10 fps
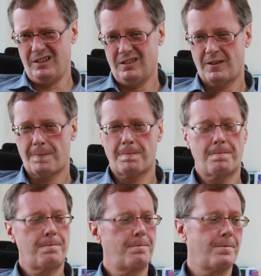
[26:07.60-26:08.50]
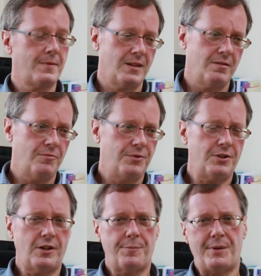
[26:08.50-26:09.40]
We'll
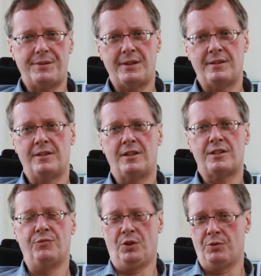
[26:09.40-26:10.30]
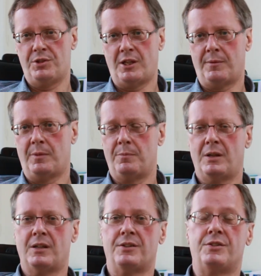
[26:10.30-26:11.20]
talk about that in the next video segment,
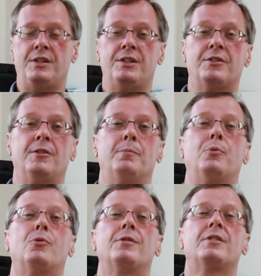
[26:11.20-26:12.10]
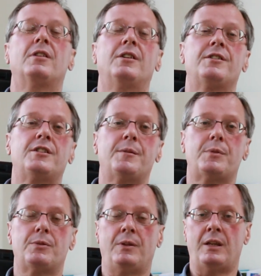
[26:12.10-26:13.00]
because these are important
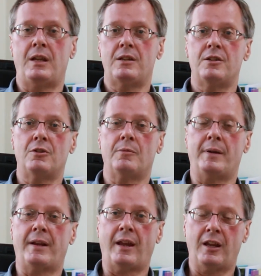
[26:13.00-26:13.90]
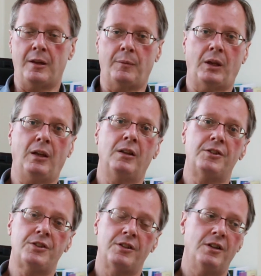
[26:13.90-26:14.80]
concepts we need to know about academic
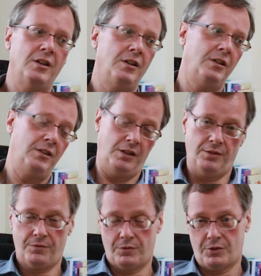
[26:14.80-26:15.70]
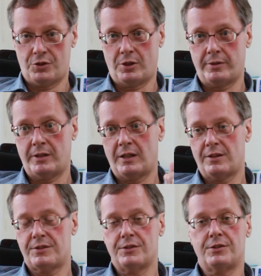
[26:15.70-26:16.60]
English, and for the genre
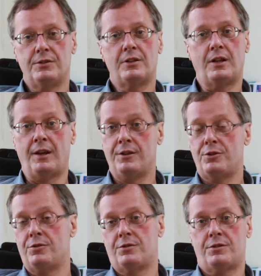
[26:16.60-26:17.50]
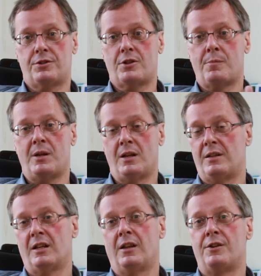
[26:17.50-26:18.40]
analysis unit, and just to be an
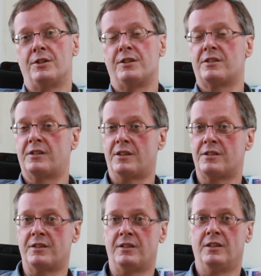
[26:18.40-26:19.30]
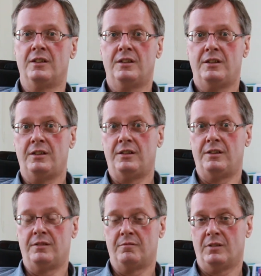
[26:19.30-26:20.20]
intelligent citizen
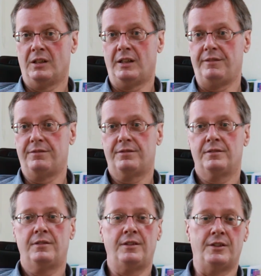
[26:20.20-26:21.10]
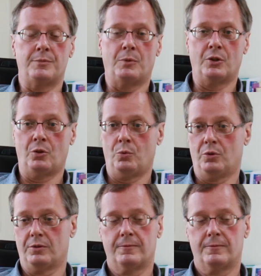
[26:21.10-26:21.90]
in life in this modern world.